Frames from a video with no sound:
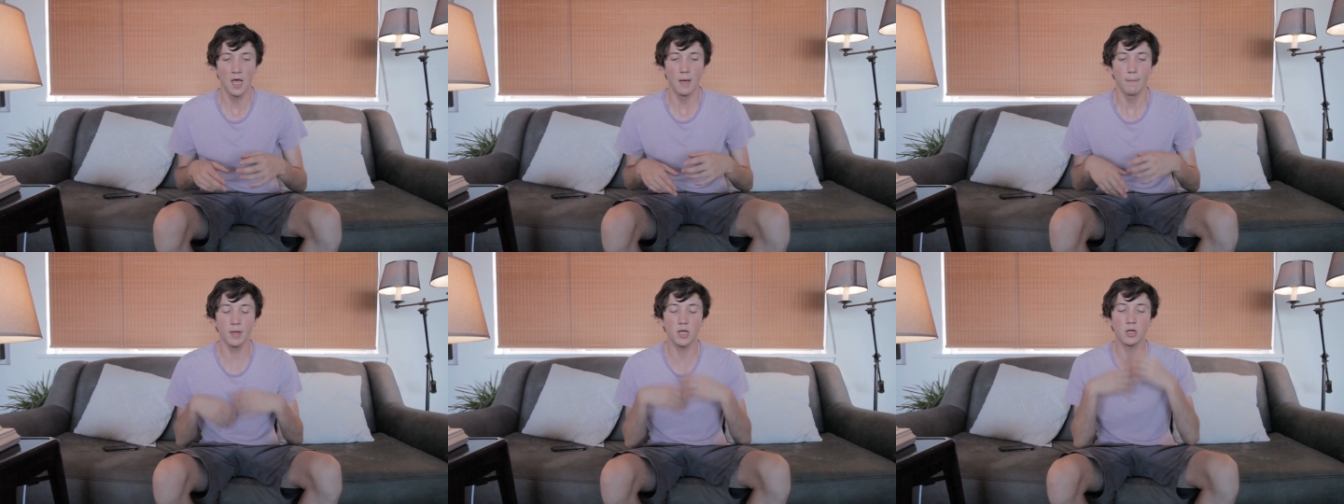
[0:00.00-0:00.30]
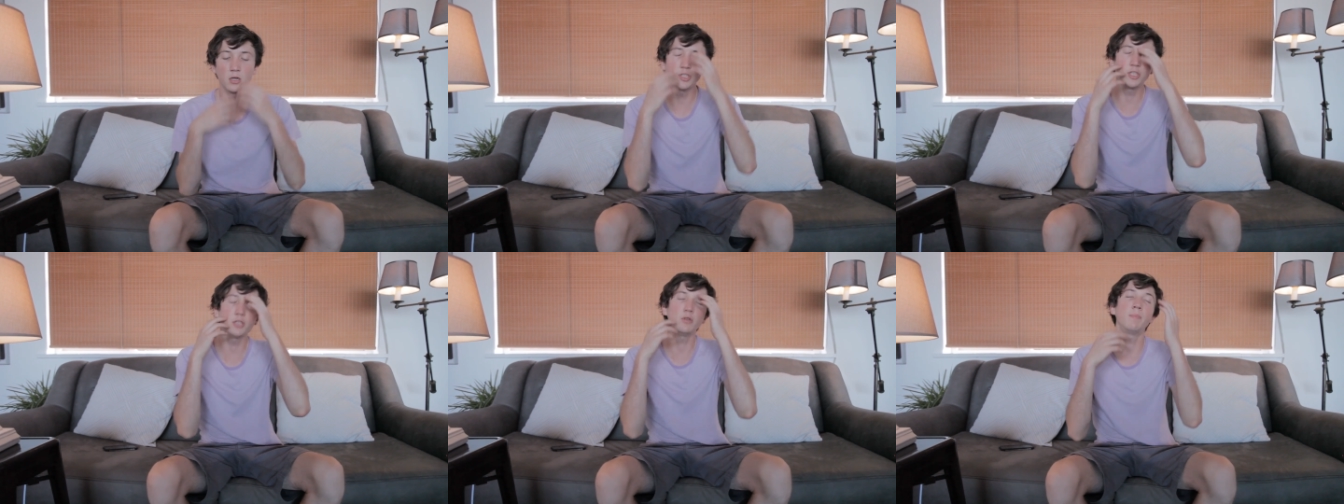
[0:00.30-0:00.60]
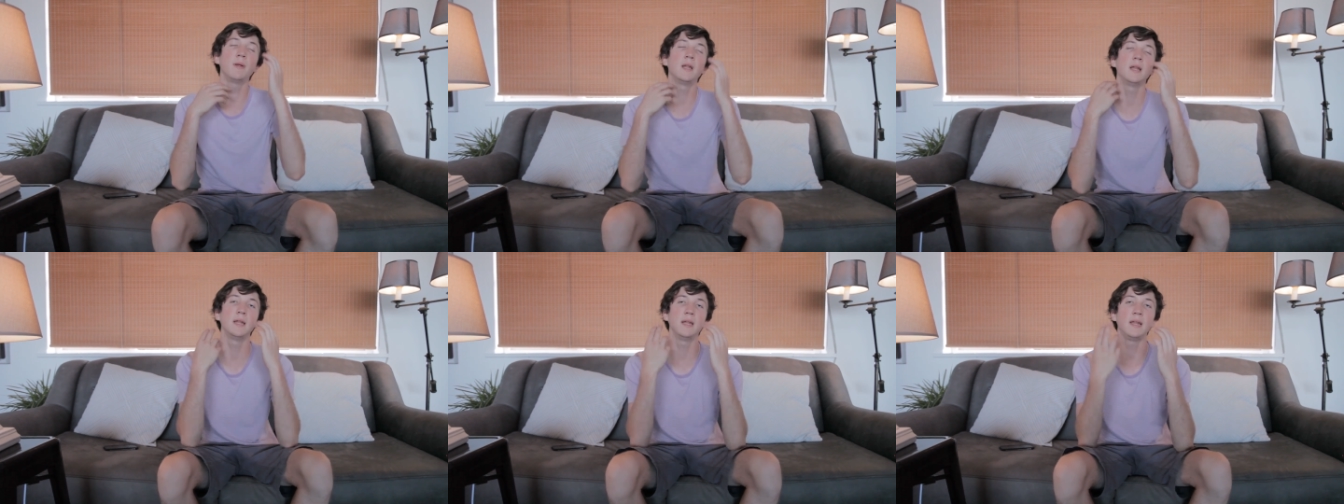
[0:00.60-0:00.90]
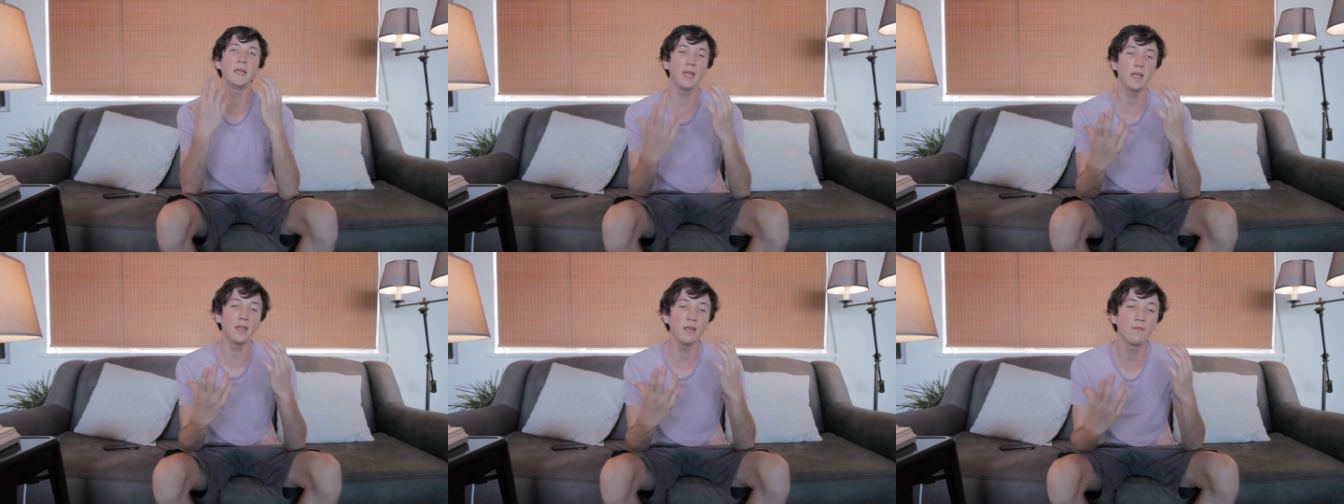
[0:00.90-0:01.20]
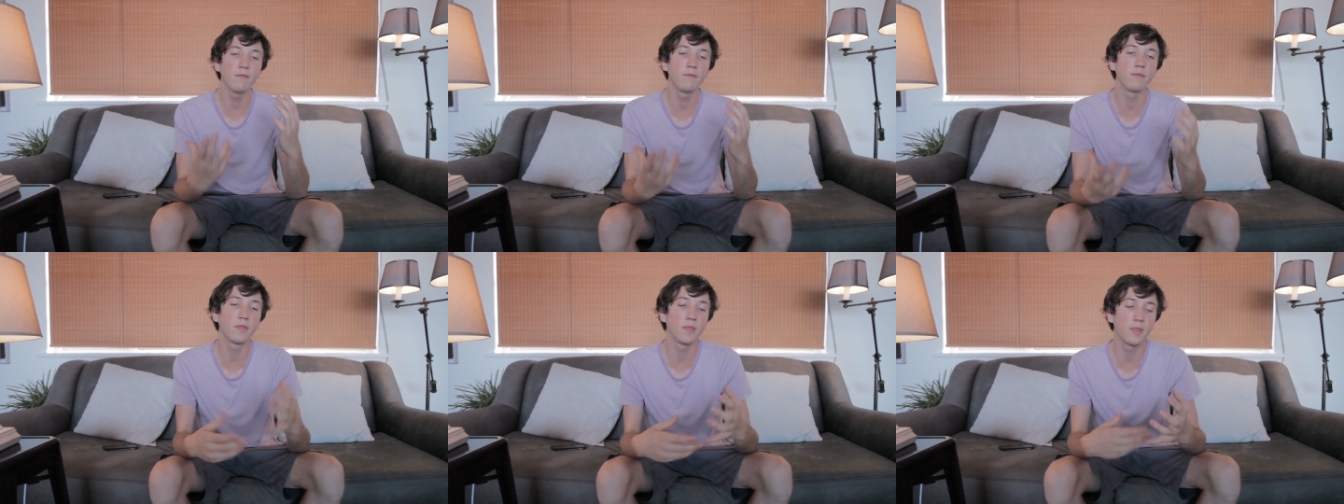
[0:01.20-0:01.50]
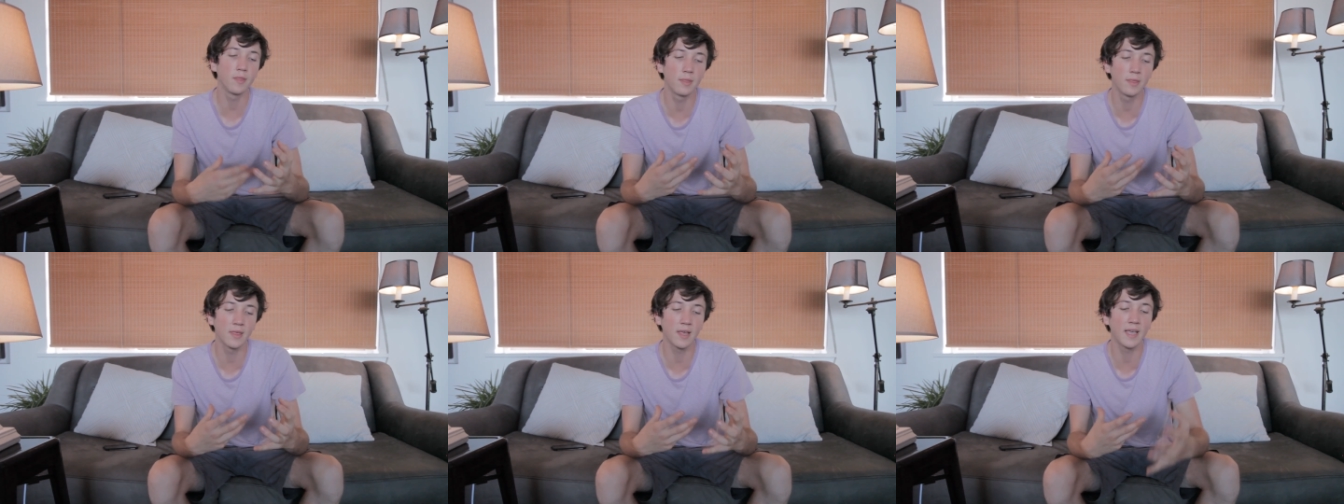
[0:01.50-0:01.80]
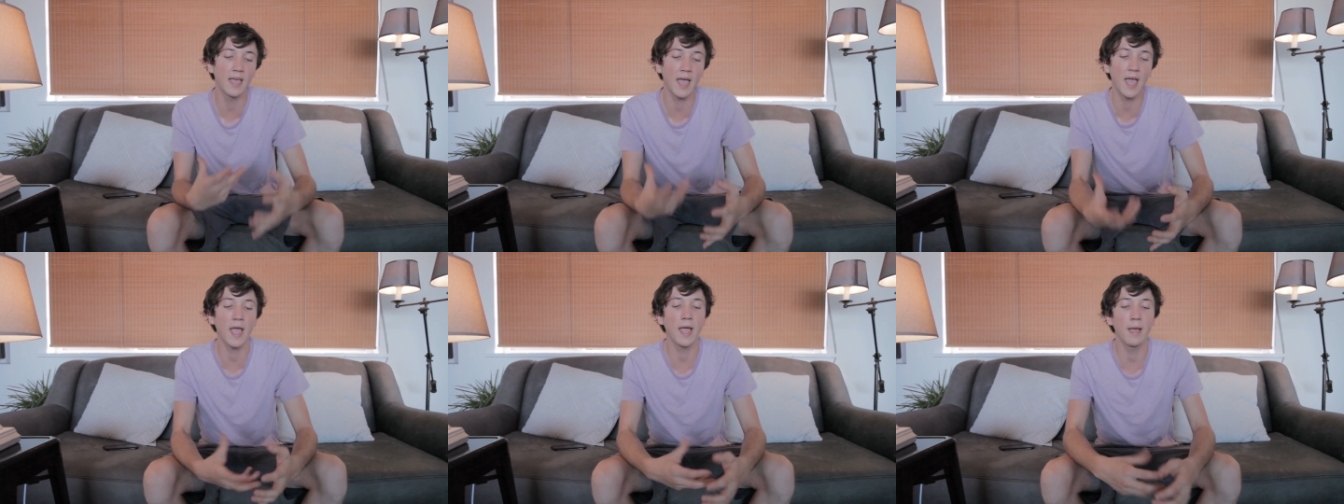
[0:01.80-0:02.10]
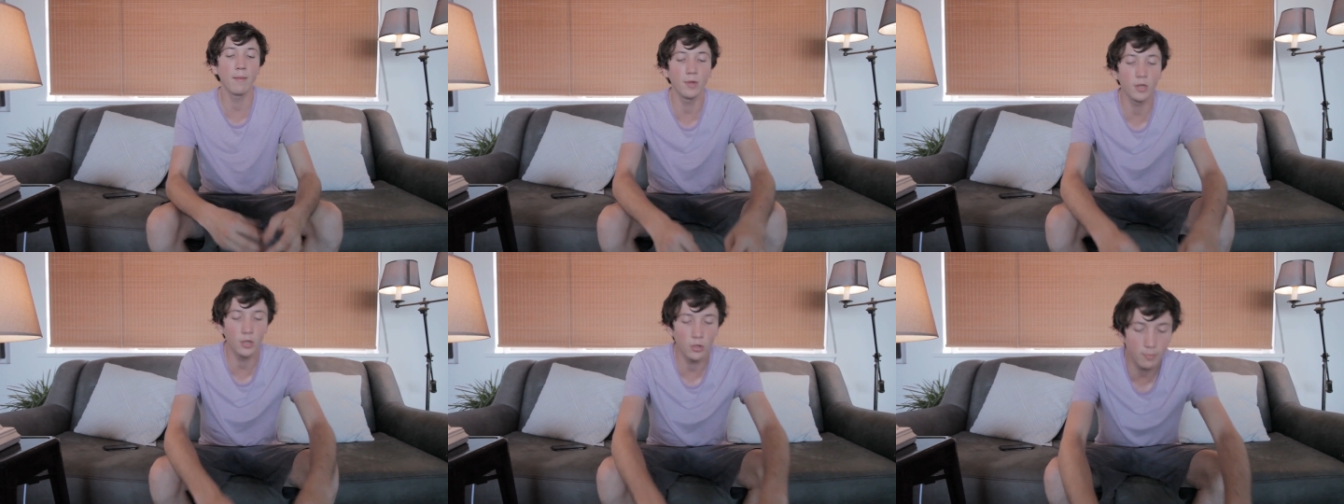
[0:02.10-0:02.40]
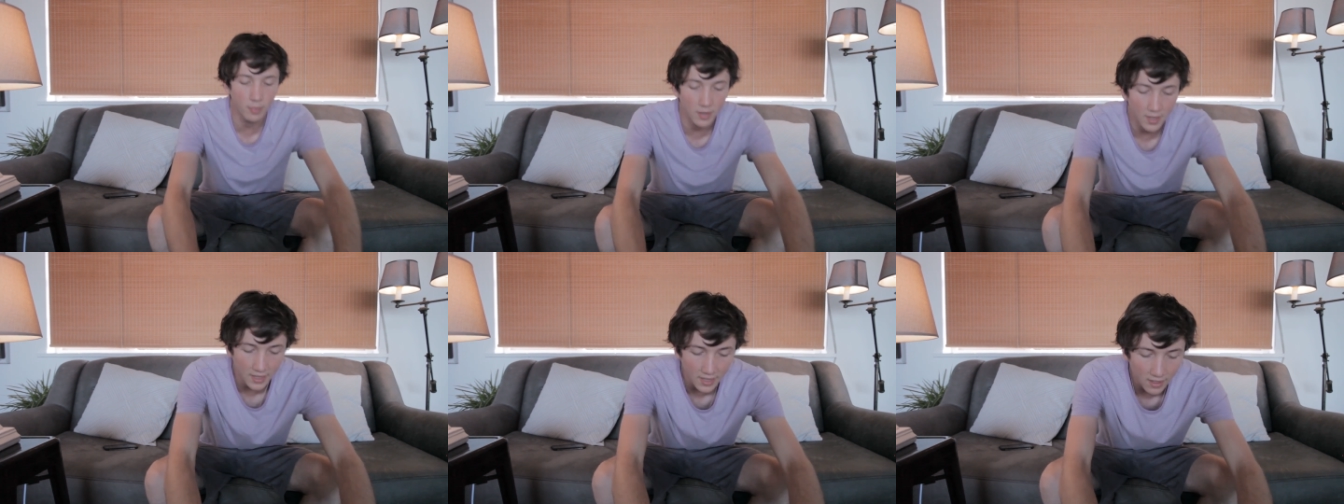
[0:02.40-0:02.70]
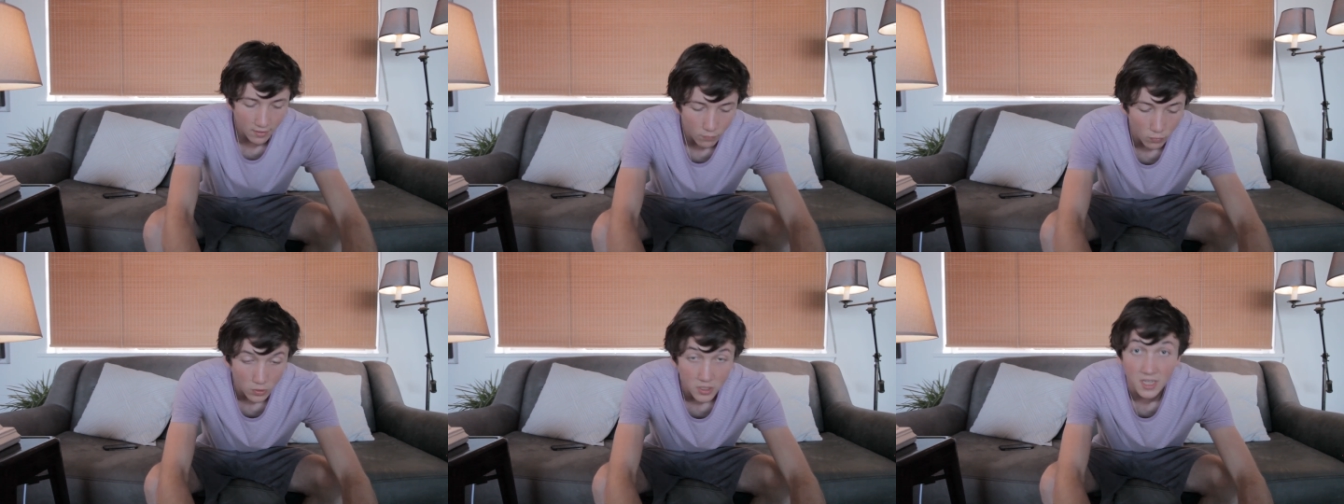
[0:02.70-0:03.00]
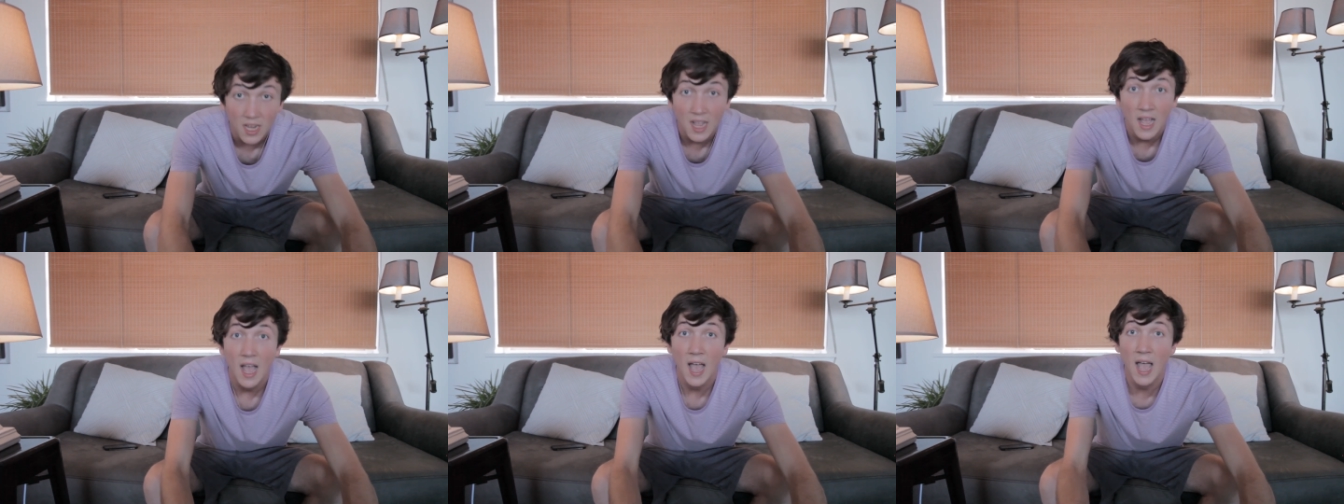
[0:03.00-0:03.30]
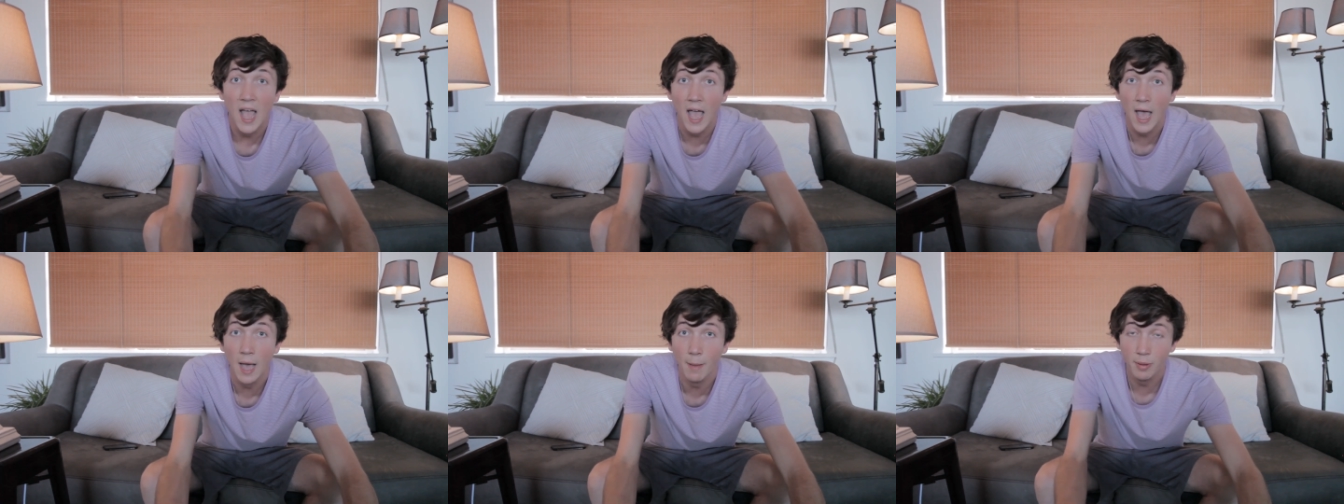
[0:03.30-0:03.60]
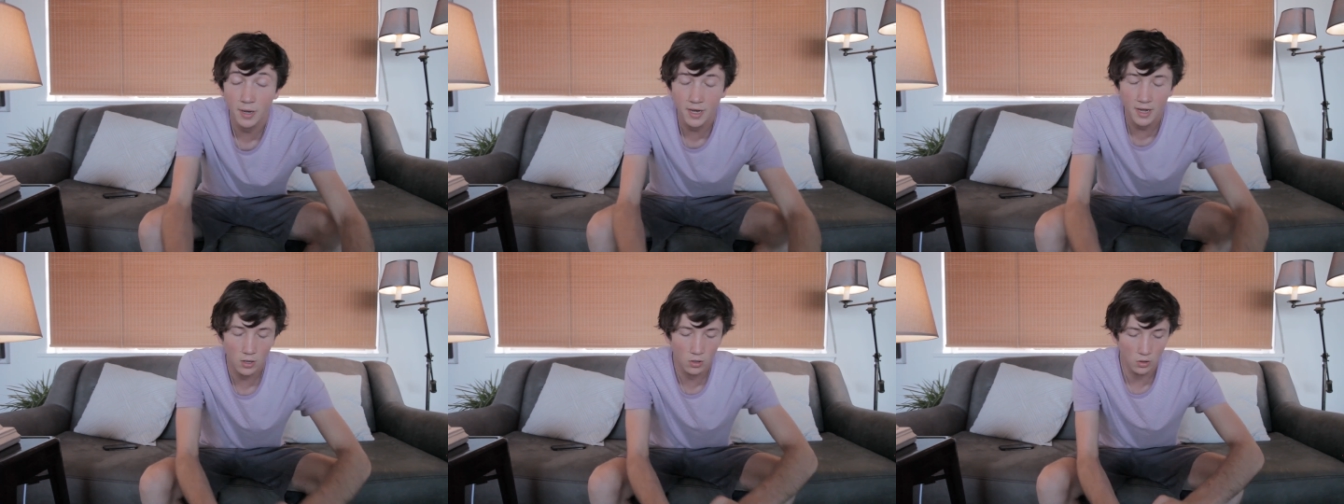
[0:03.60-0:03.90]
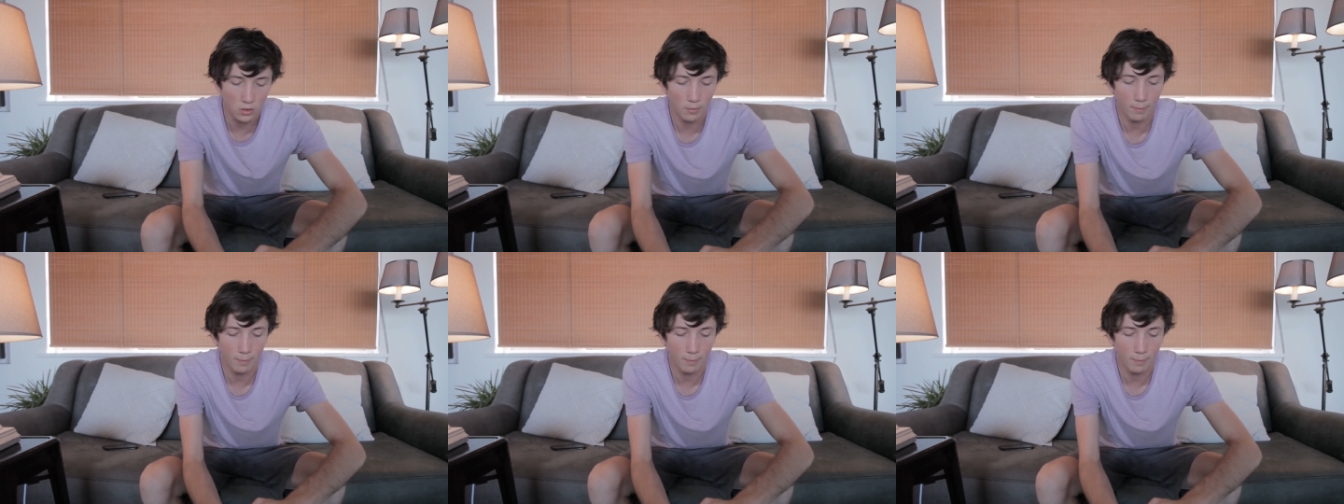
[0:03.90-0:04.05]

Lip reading: Because you believe the game and you believe what's happening on the